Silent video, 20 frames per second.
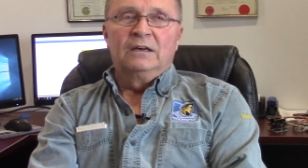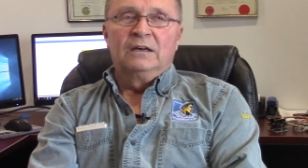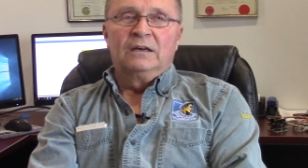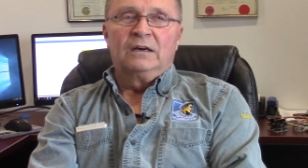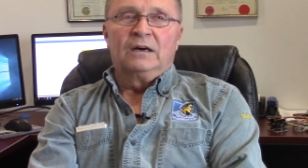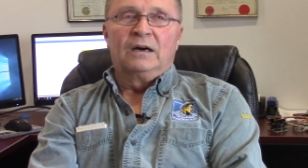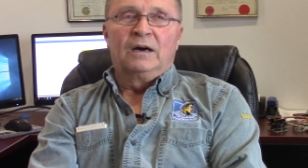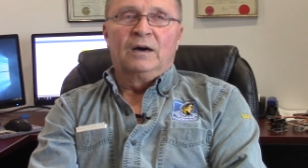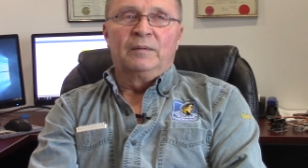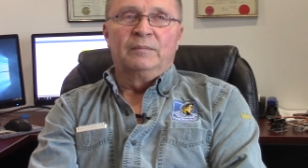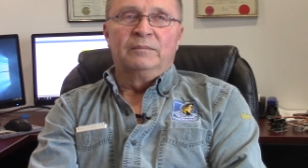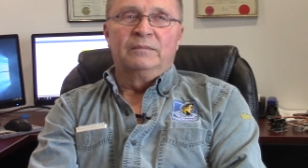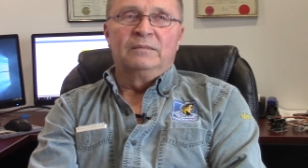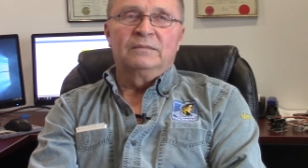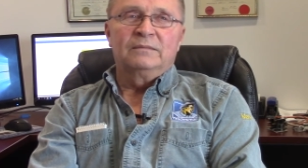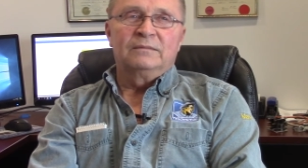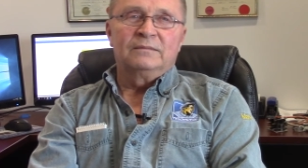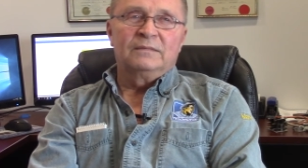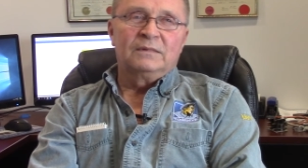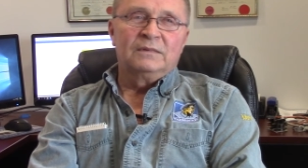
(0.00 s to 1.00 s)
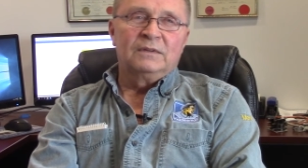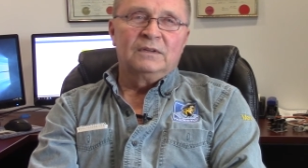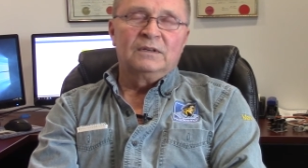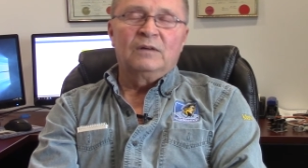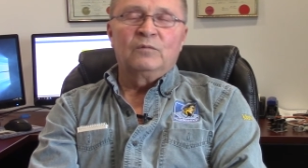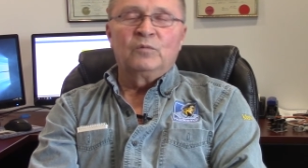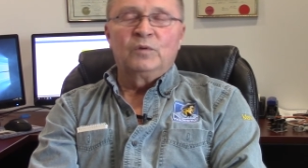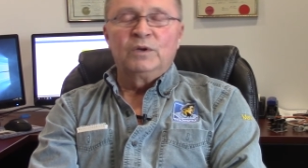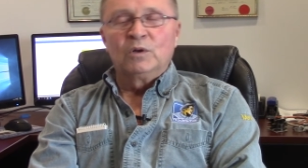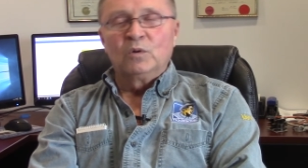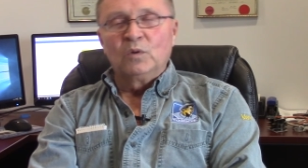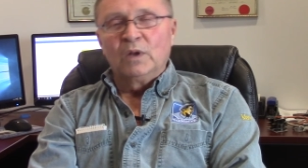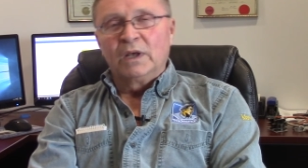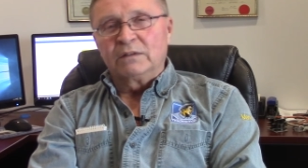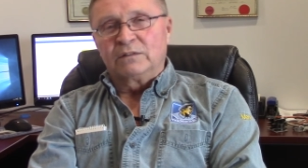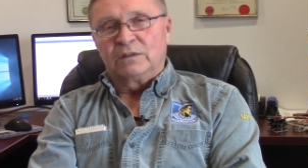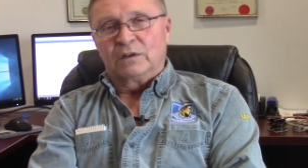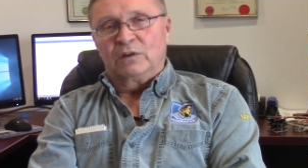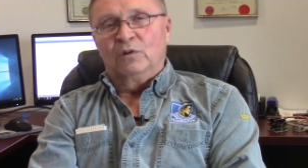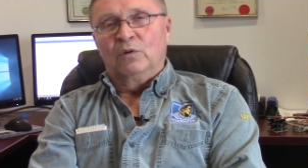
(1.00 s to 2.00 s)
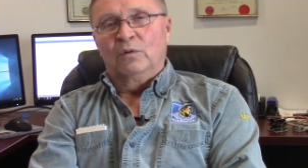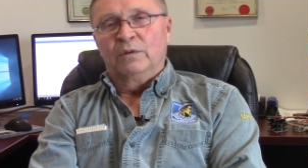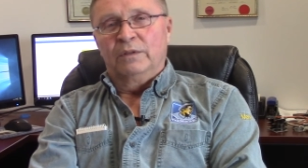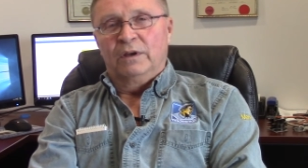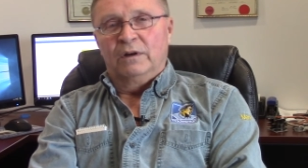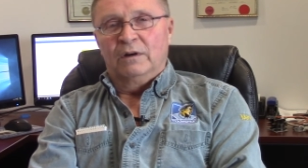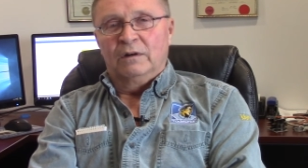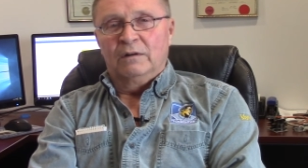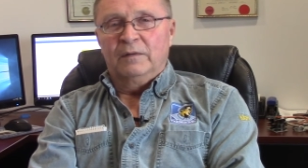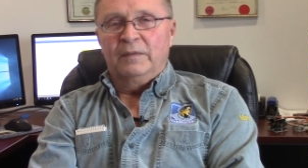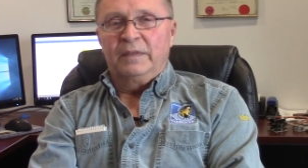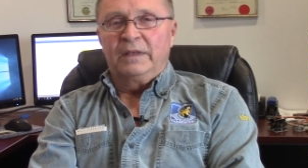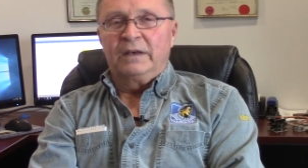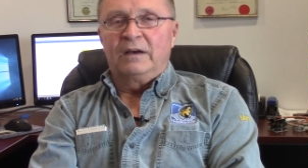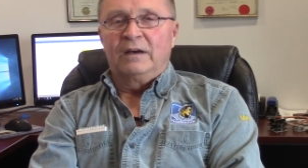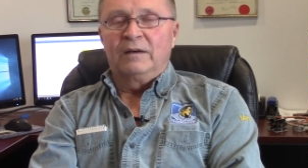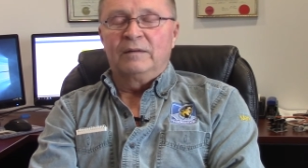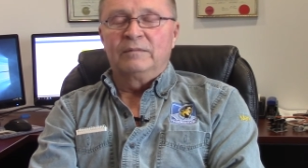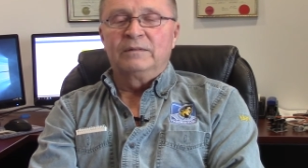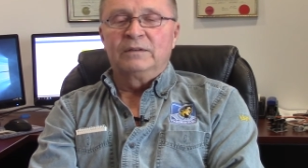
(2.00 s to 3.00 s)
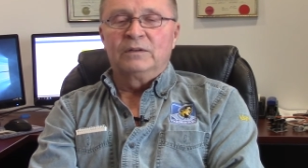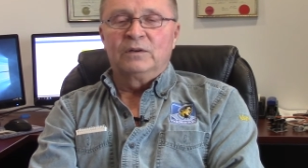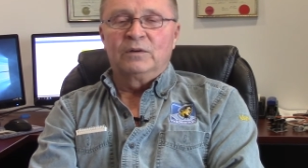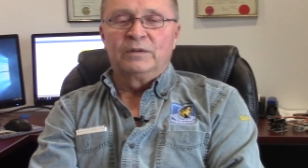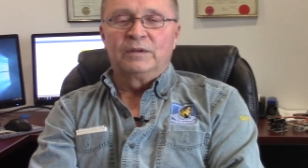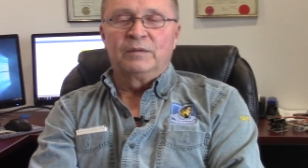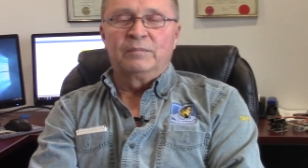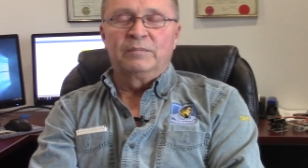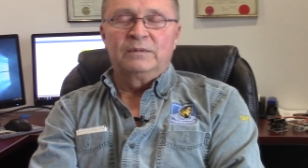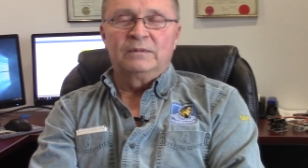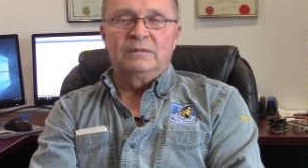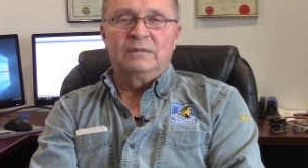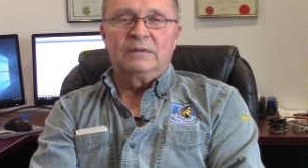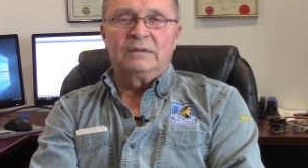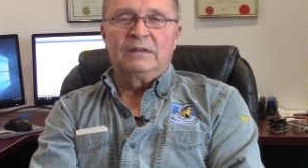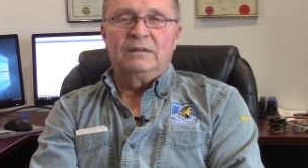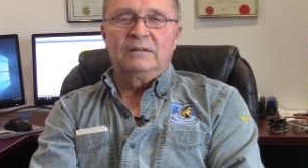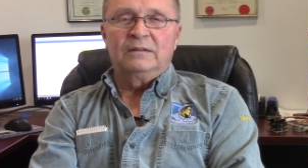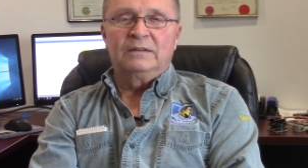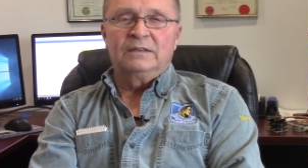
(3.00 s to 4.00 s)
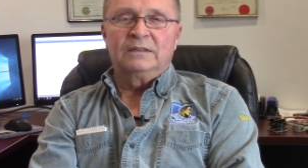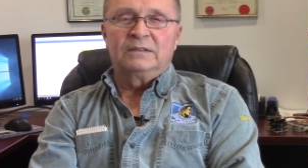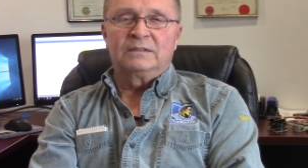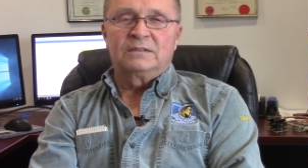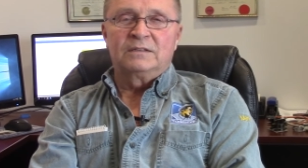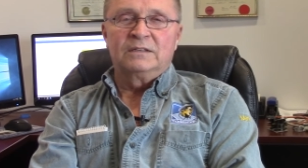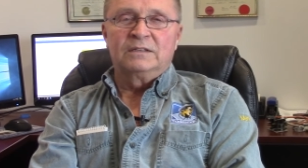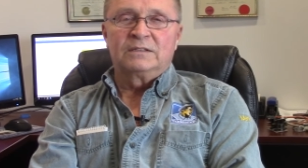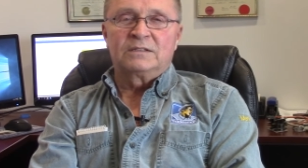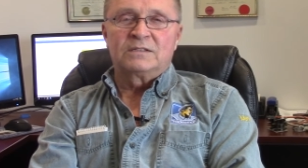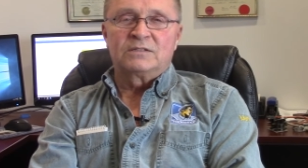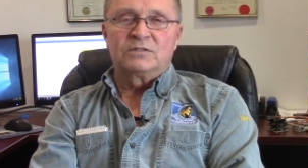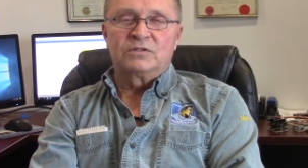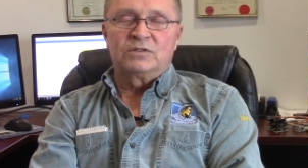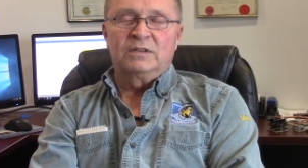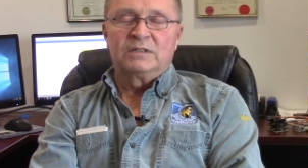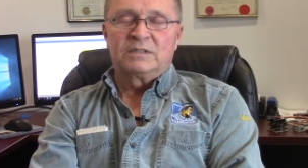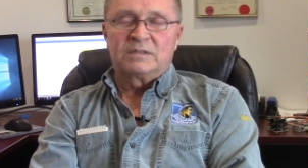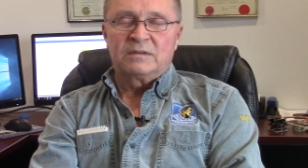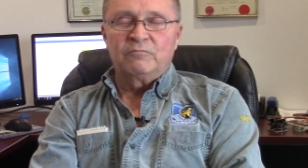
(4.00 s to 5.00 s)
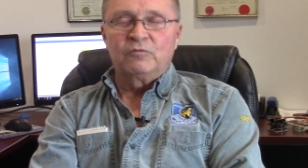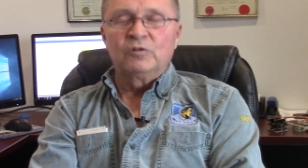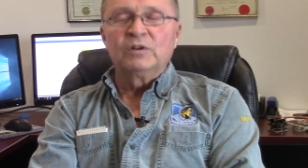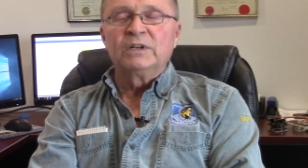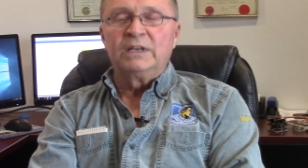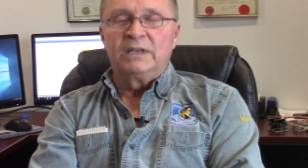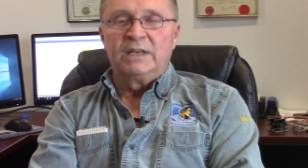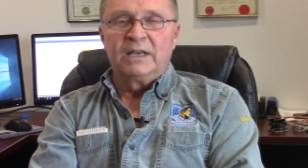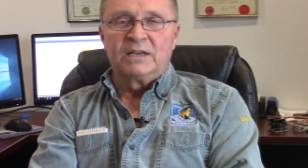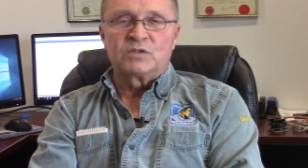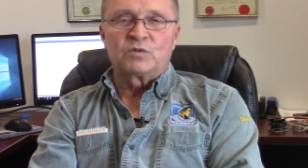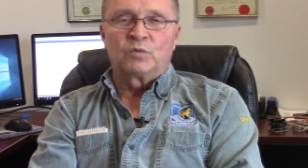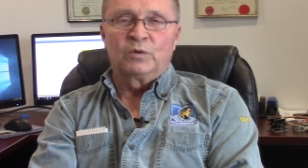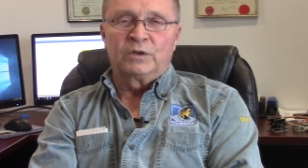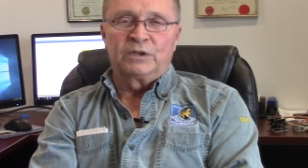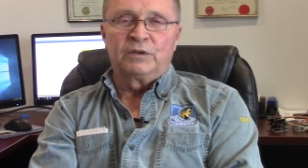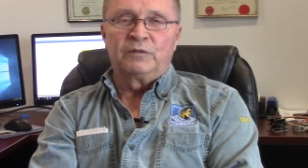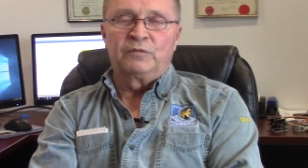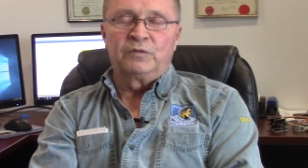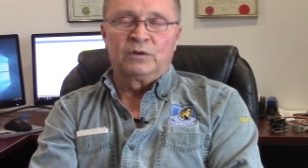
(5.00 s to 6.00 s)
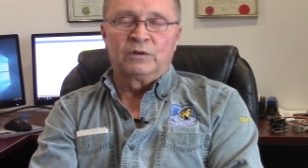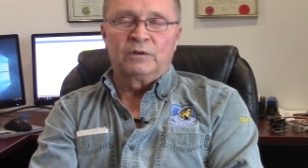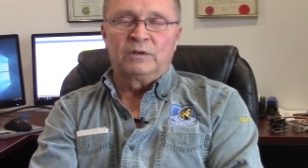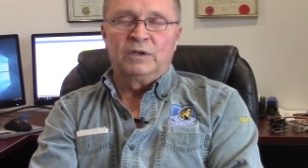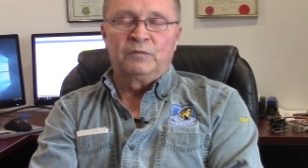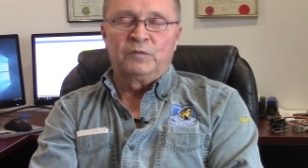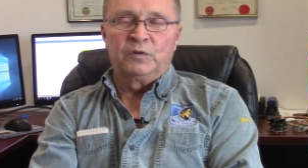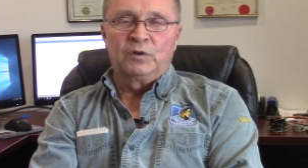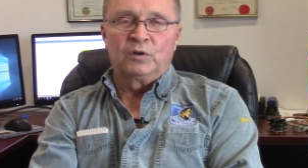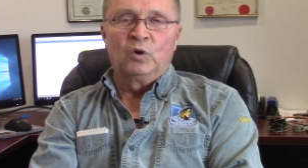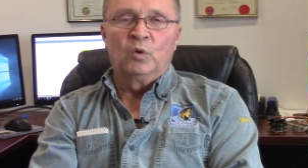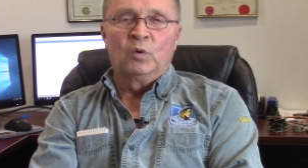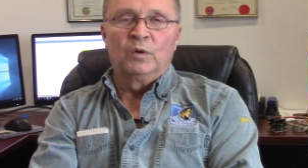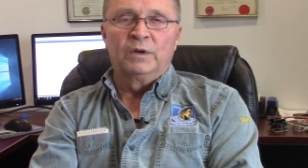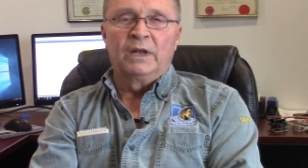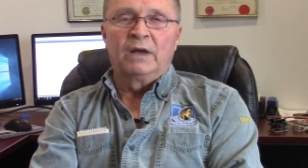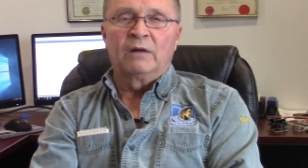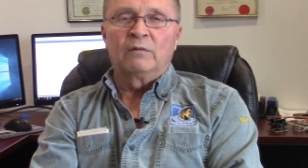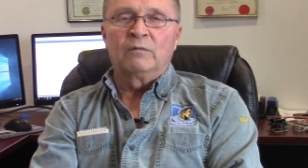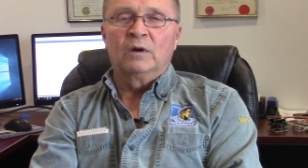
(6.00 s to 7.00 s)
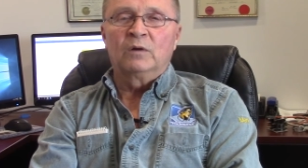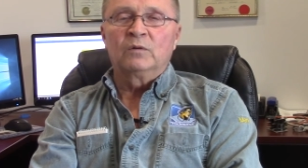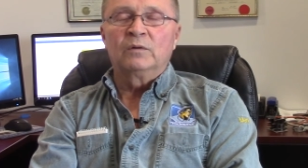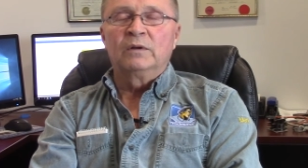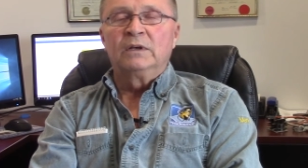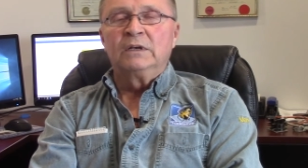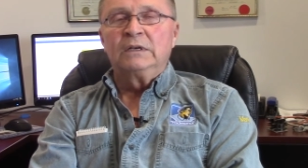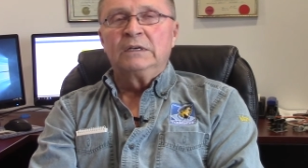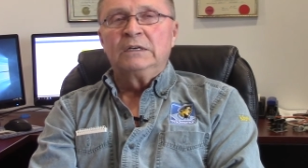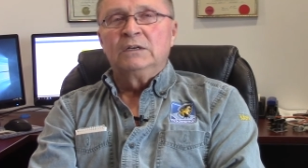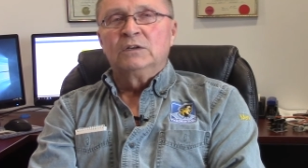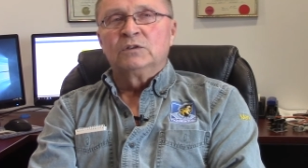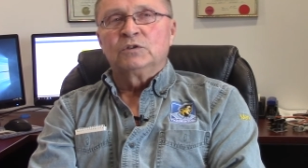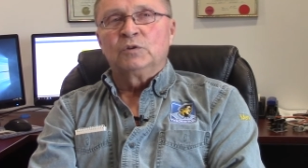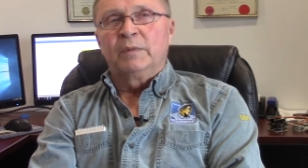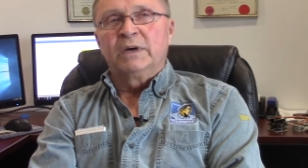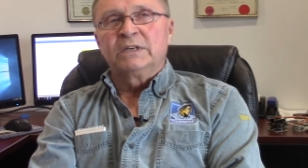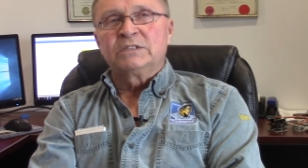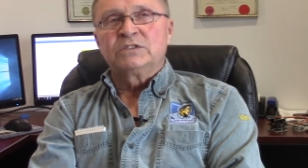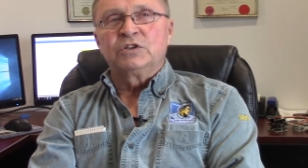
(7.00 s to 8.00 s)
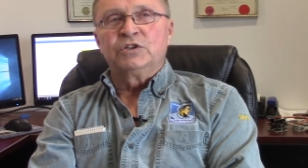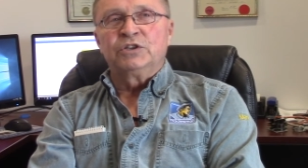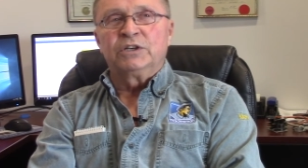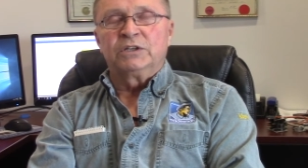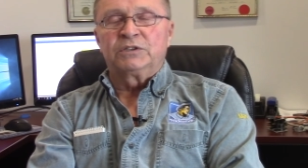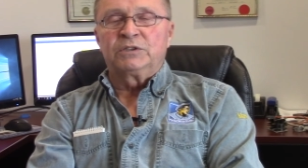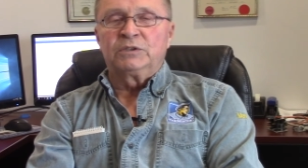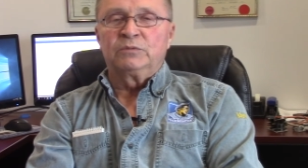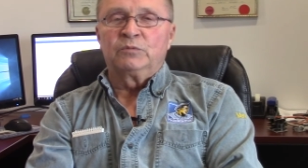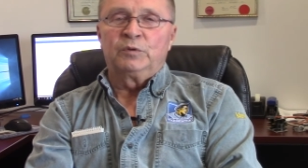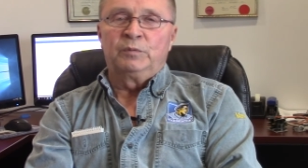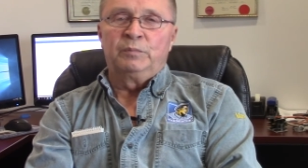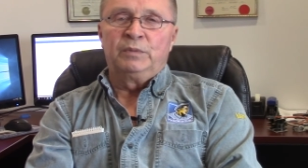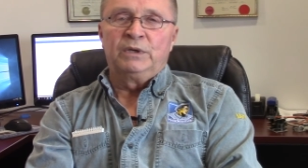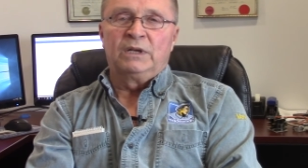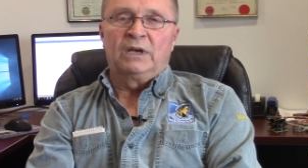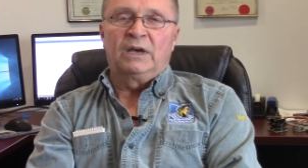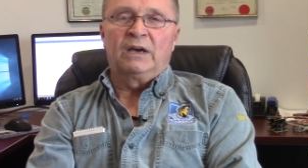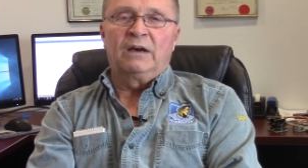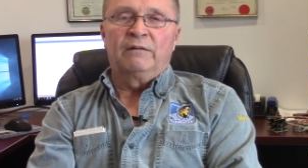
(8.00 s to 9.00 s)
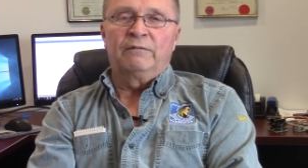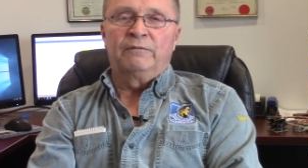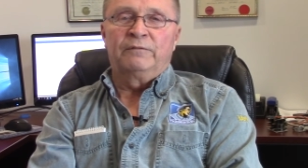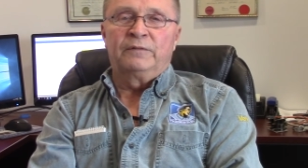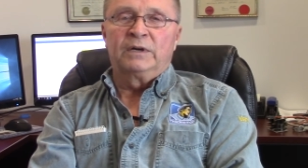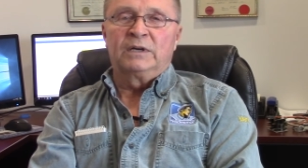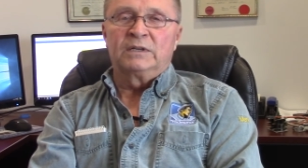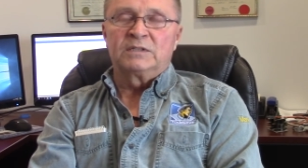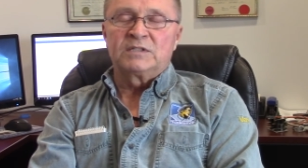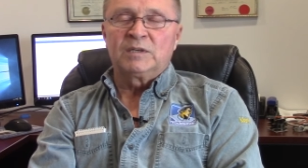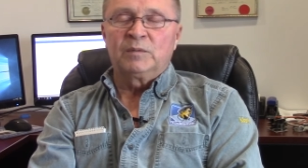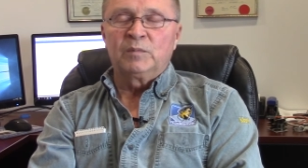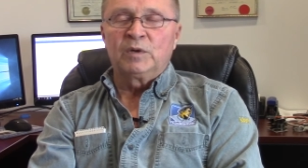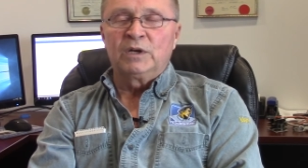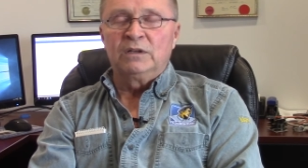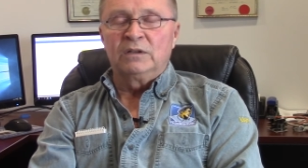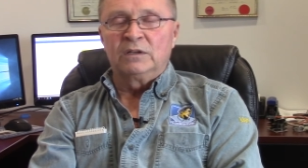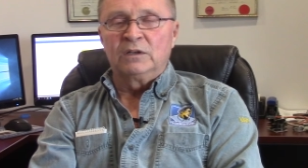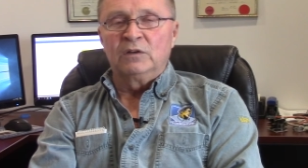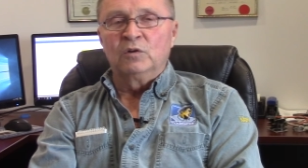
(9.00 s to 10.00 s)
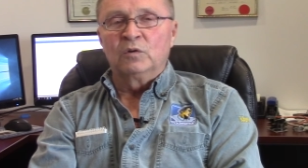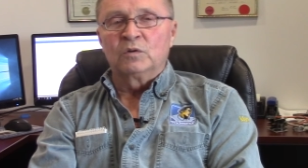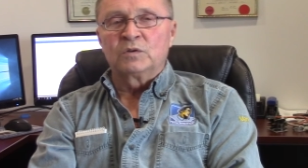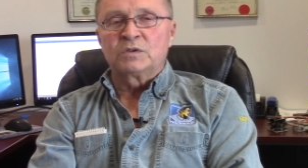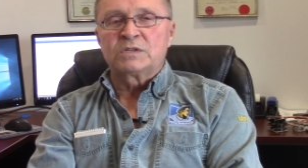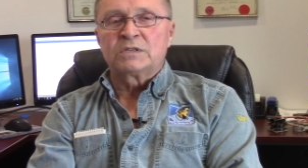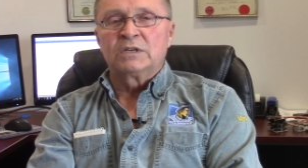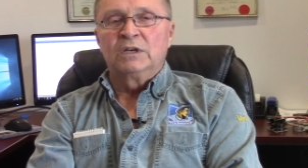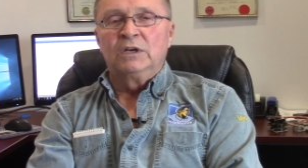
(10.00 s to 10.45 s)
Um, we don't like to go there. Uh, you know, the, it, it's, it's really guesswork if you're, if you're going that route. So my suggestion would be to have uh, somebody that knows,